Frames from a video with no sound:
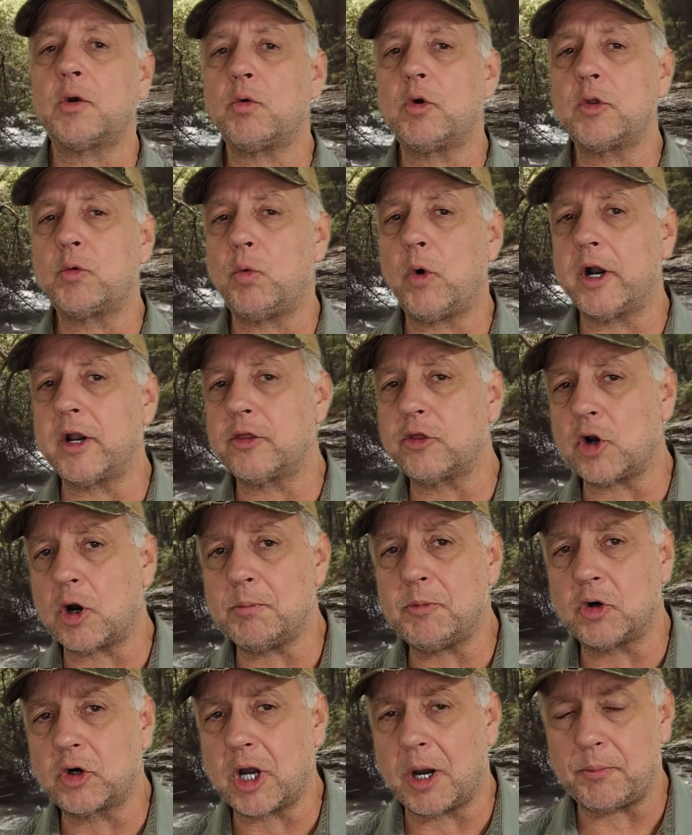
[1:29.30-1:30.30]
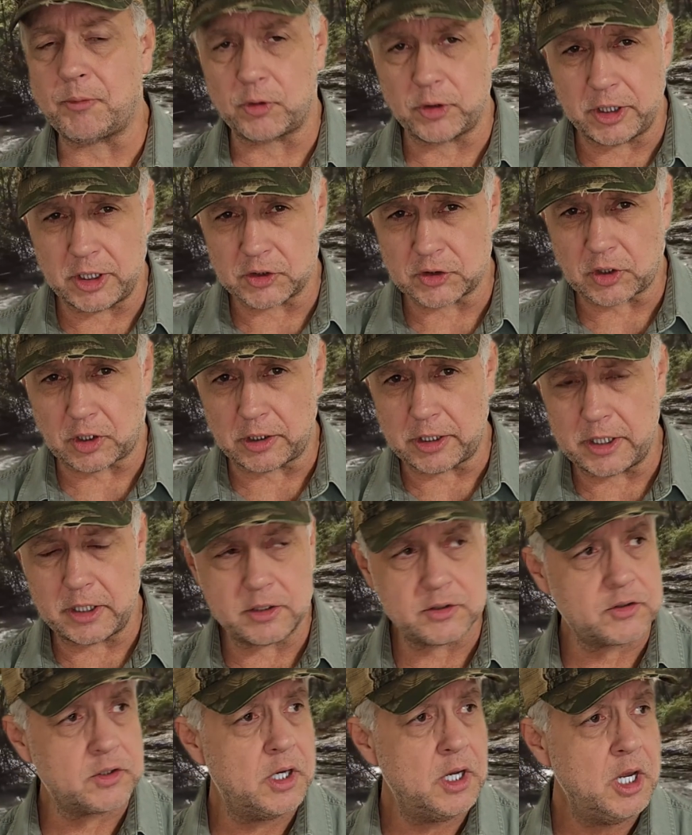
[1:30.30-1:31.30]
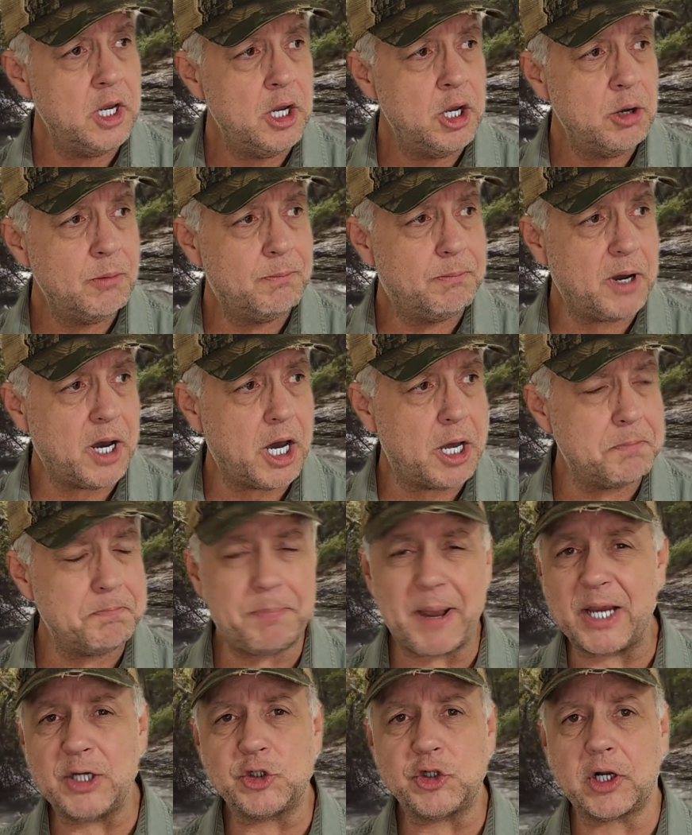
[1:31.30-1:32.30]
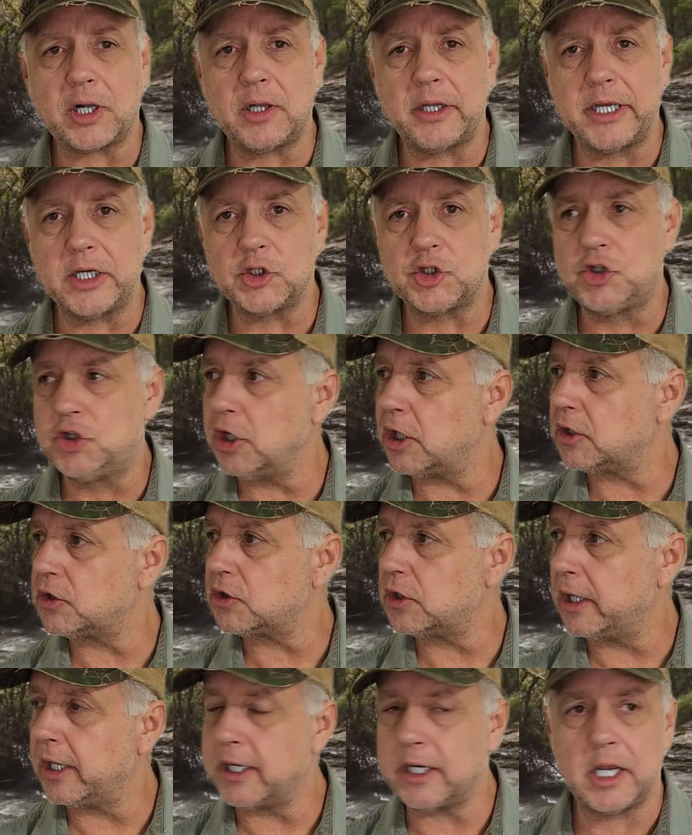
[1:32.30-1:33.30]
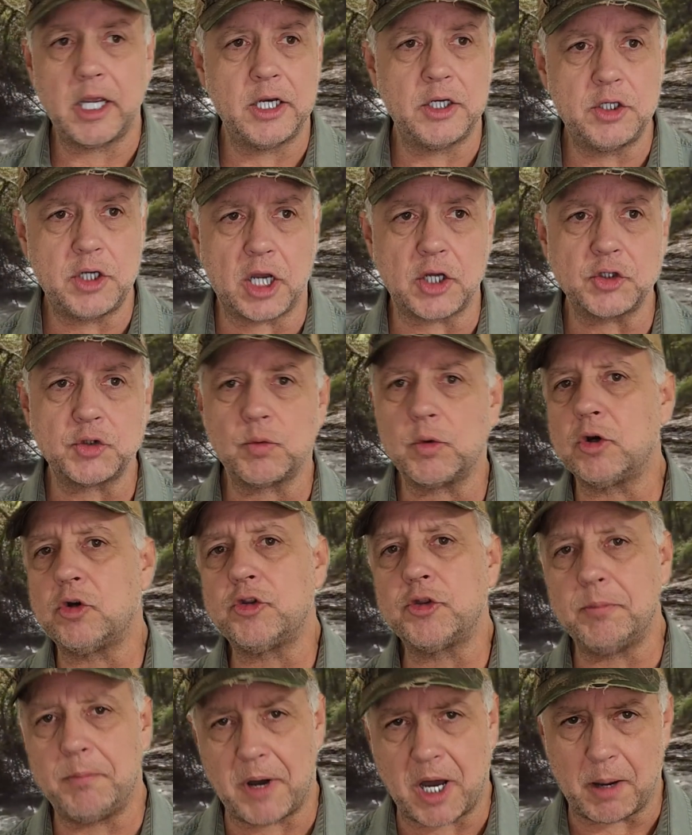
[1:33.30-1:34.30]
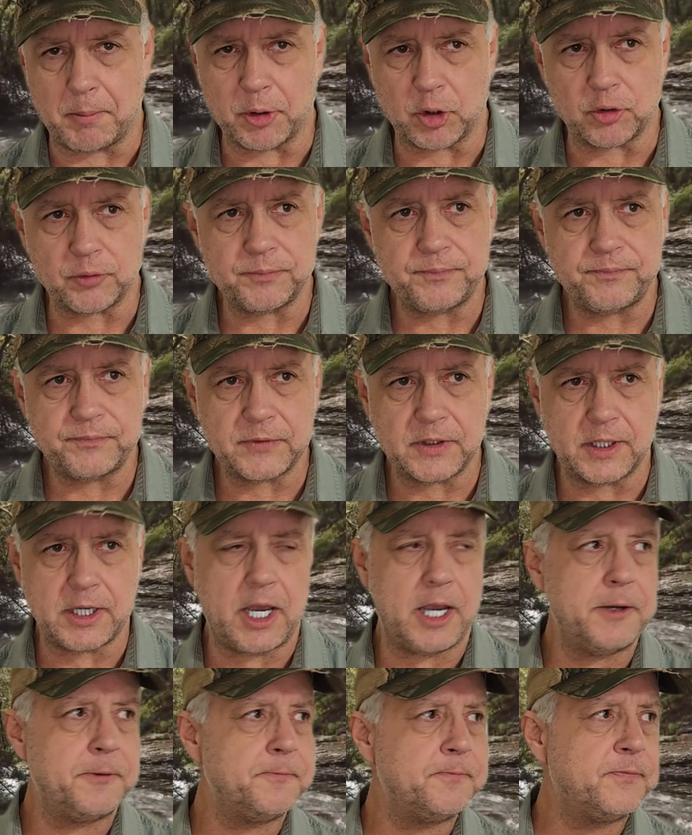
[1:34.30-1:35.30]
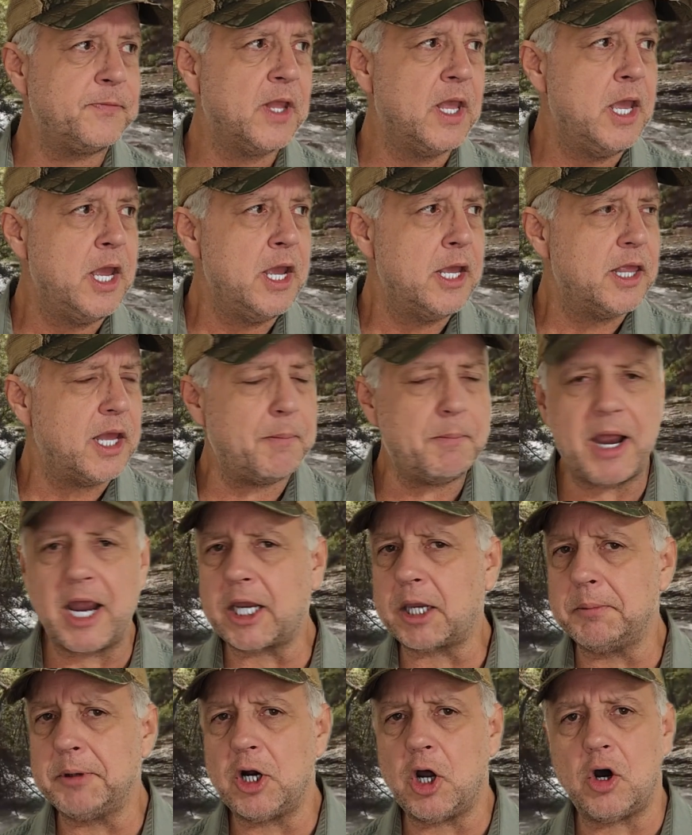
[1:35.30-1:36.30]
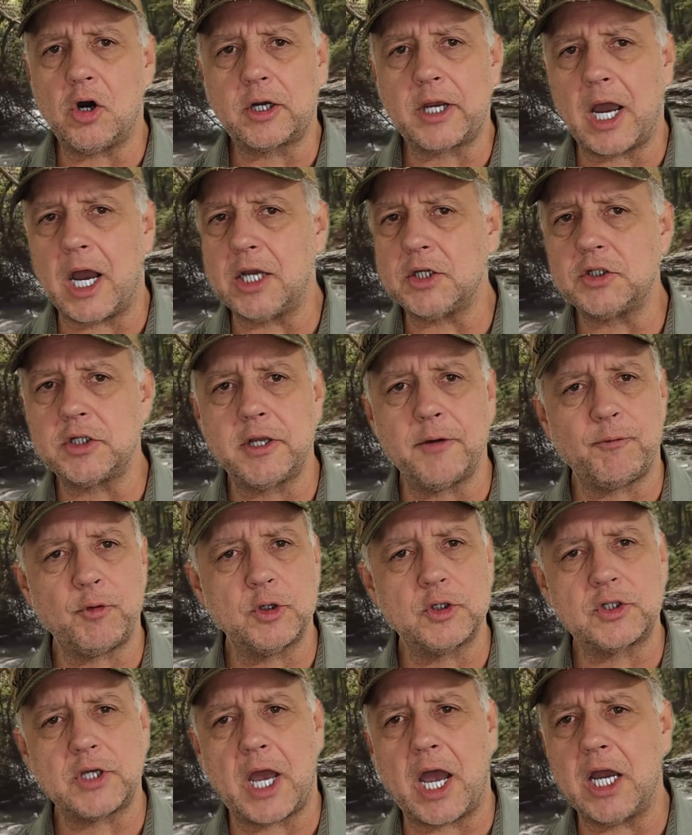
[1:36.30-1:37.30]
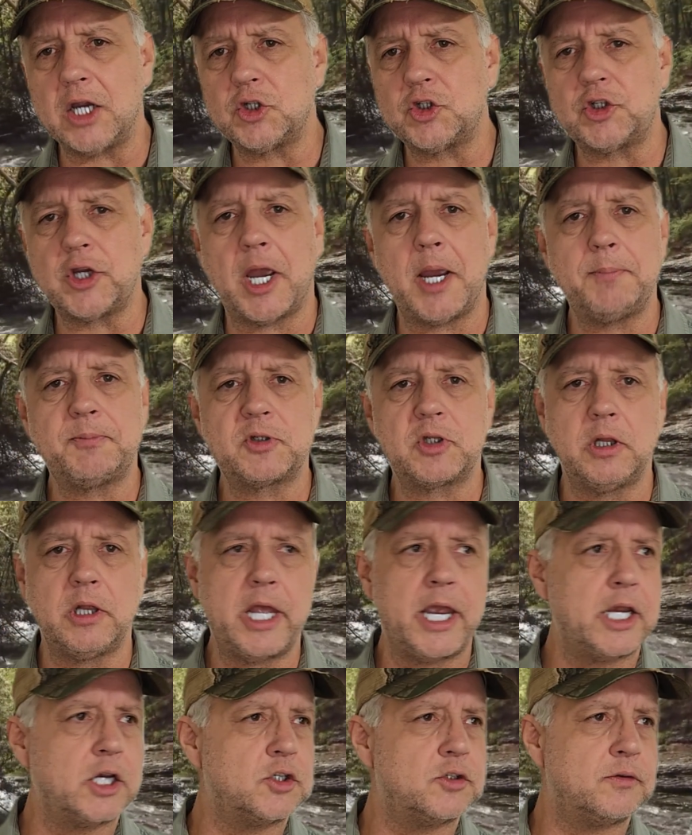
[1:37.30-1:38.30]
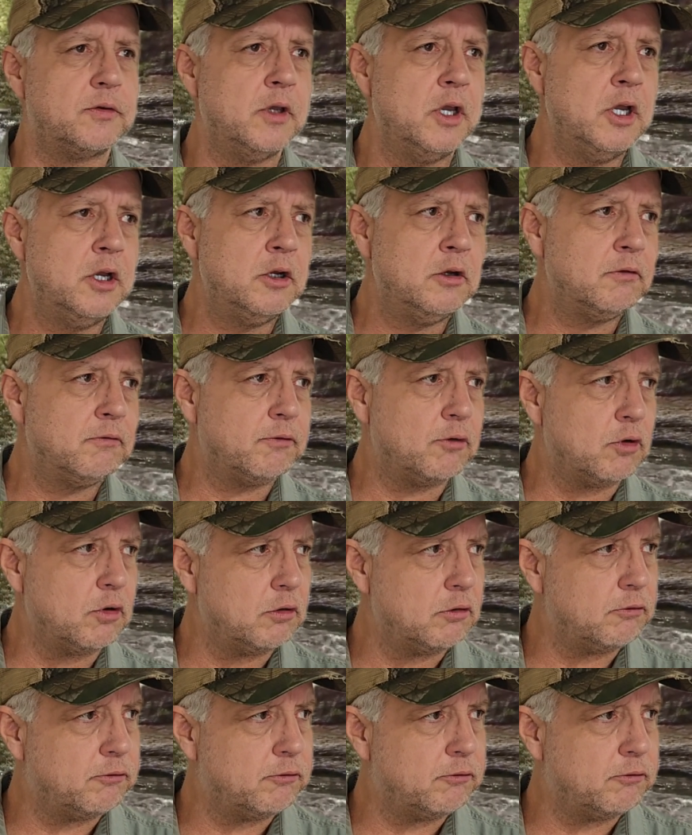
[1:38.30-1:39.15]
what a thermocouple is, Cletus, but basically it's just an industrial thermometer. Okay? They make them in all kinds of different size, shapes, lengths for